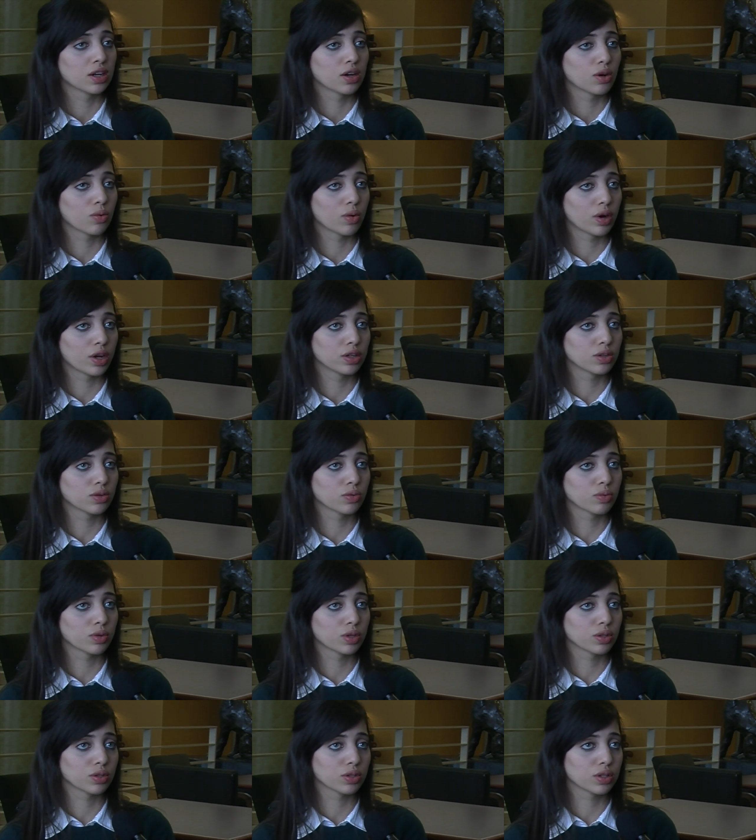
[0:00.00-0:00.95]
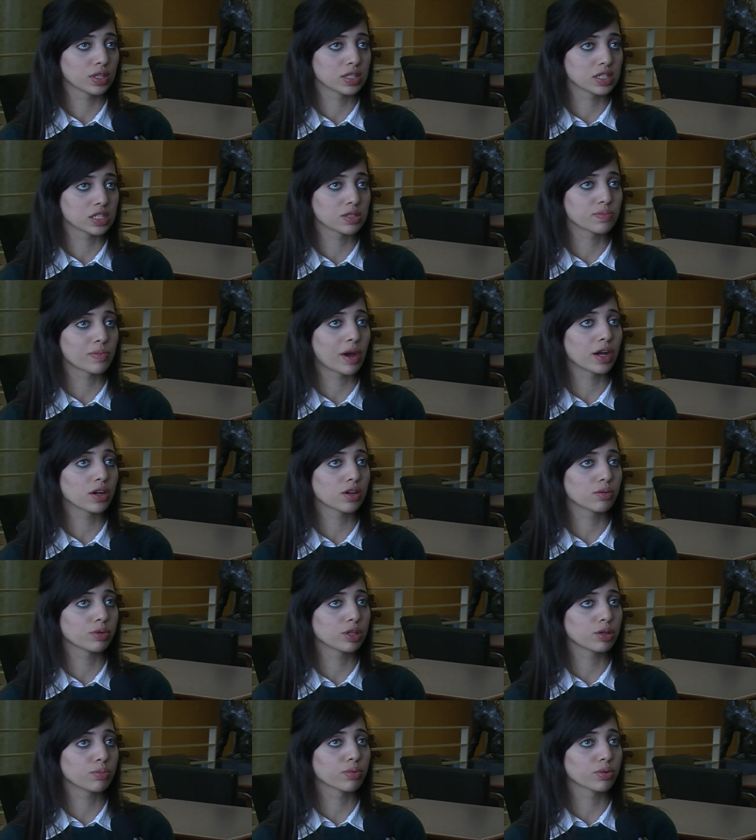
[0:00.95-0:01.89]
what will inspire
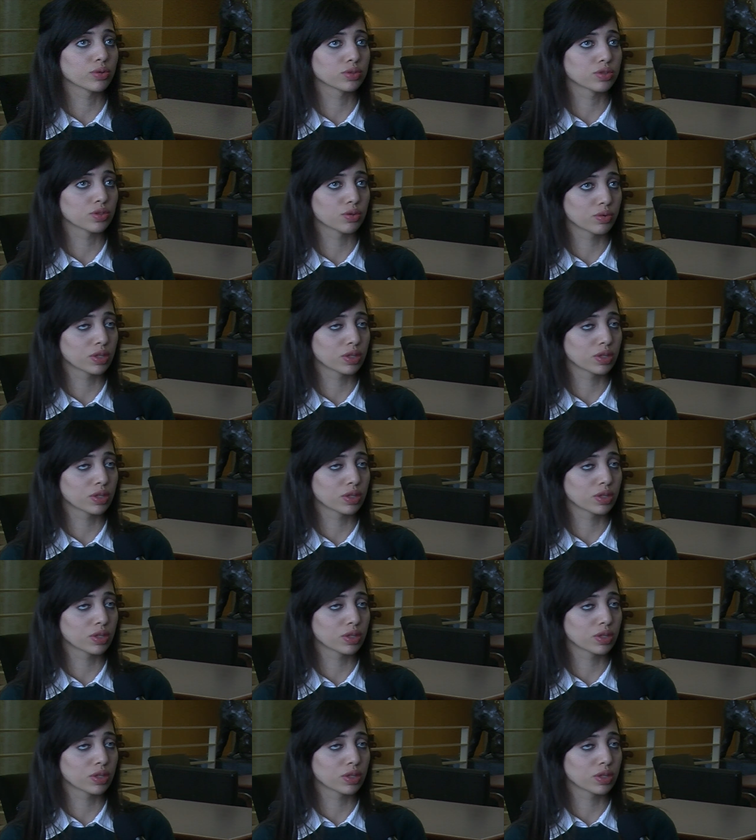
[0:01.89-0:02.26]
people to